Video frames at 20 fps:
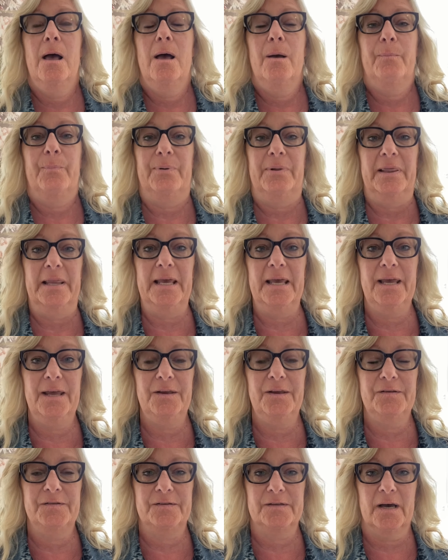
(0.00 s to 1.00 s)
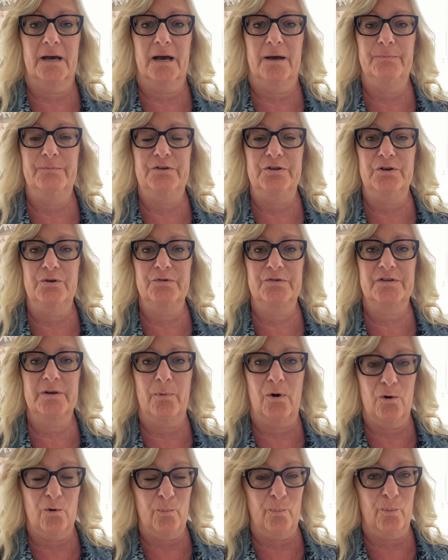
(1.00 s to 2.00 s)
please uh, do
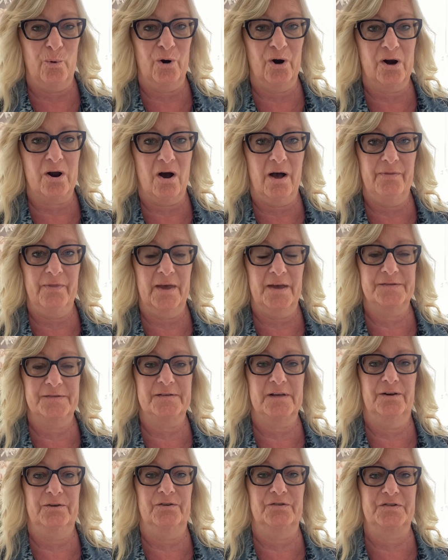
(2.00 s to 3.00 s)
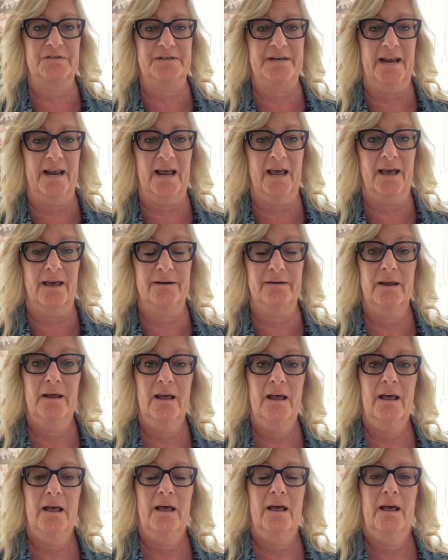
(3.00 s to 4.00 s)
some homework on this, understand
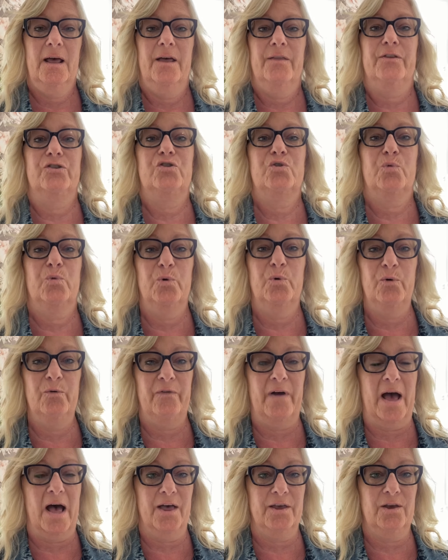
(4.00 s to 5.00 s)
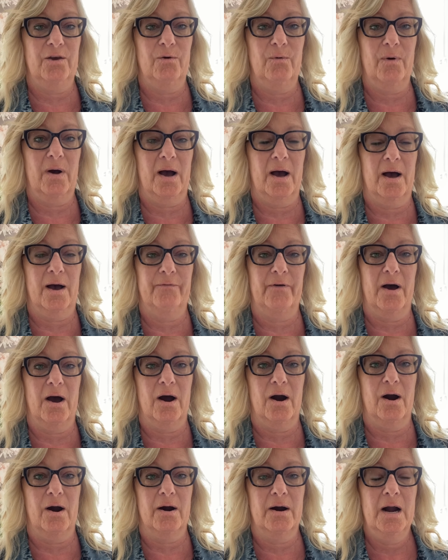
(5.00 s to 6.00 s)
the true value of
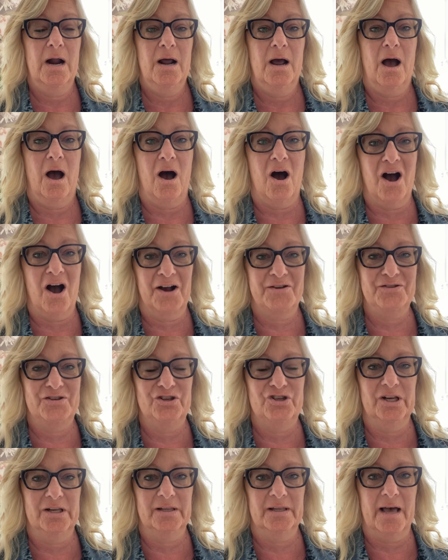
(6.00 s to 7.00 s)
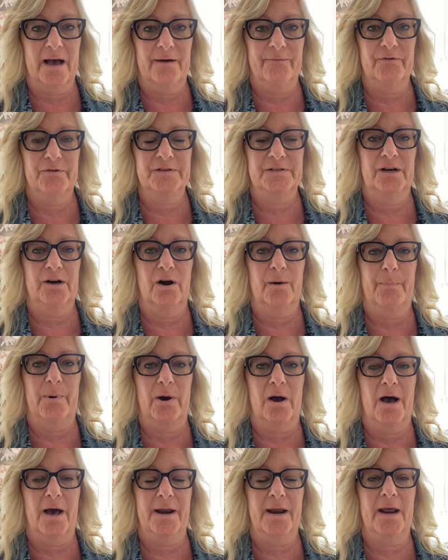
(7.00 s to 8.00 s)
our oxygen levels in our
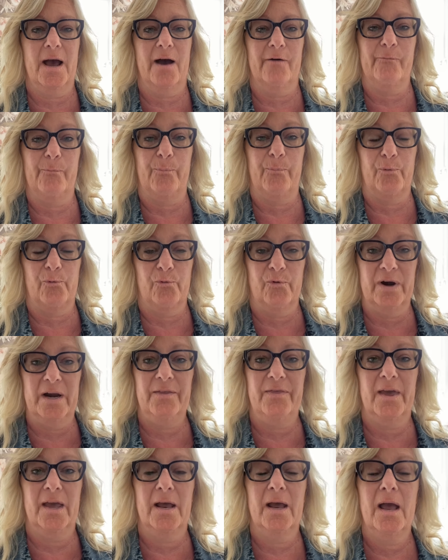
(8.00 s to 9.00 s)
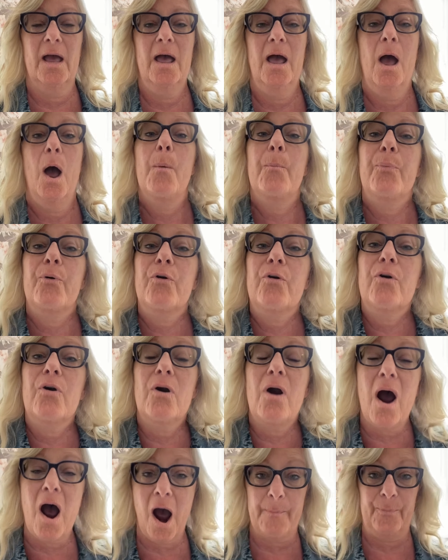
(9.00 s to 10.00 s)
body, of breathing
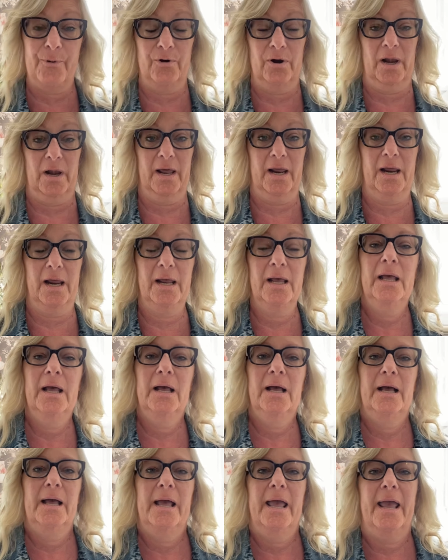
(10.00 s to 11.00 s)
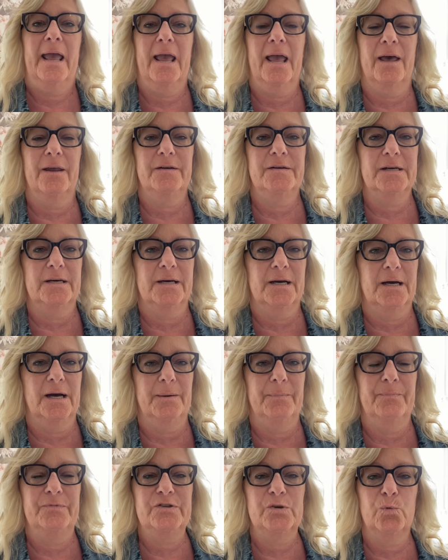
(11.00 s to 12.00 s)
properly, and
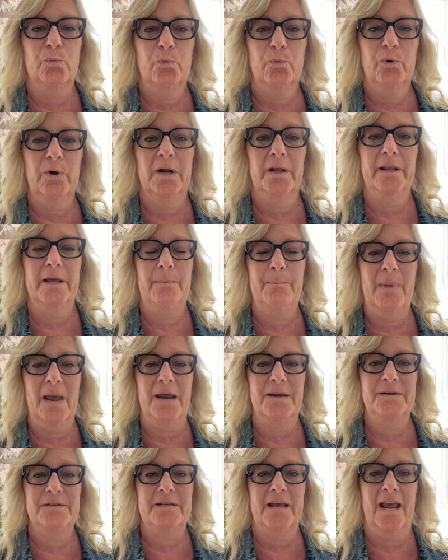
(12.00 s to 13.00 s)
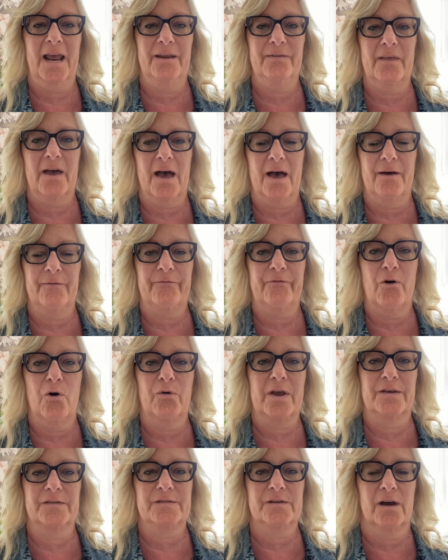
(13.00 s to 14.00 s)
um, to really maintain that focus